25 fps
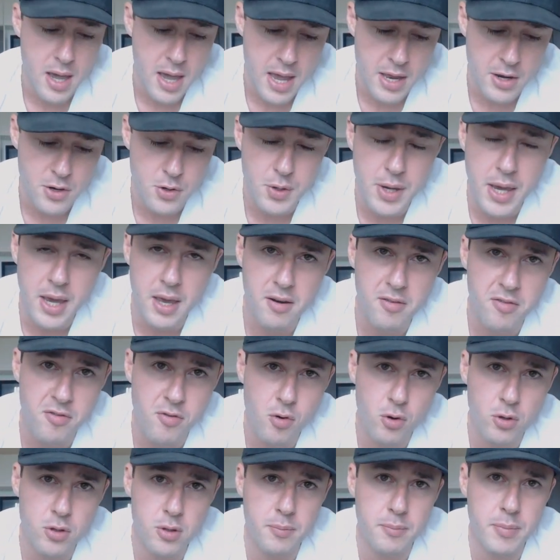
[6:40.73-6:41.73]
And you can't
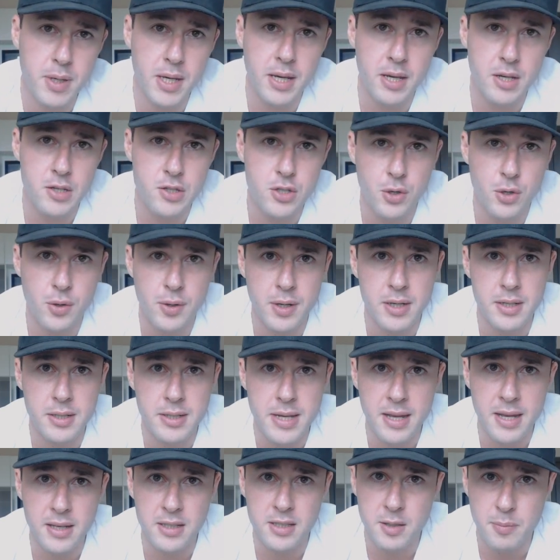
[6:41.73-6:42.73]
afford them because you're in
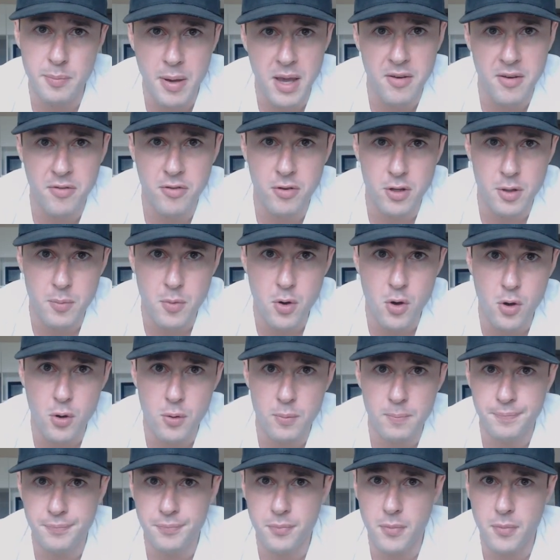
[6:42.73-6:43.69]
debt to pay for them all.